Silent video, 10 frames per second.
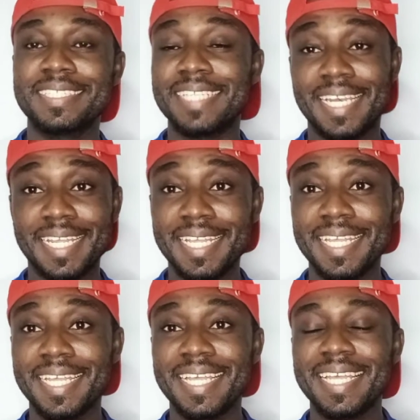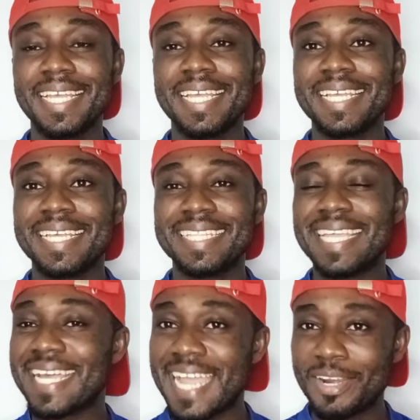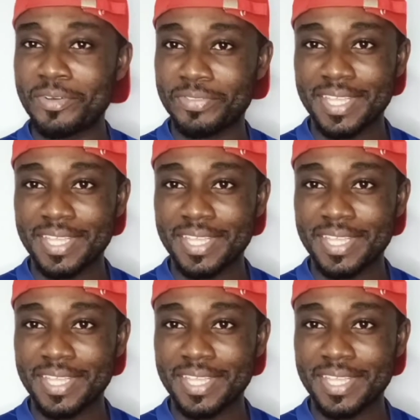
Charlie, the kind of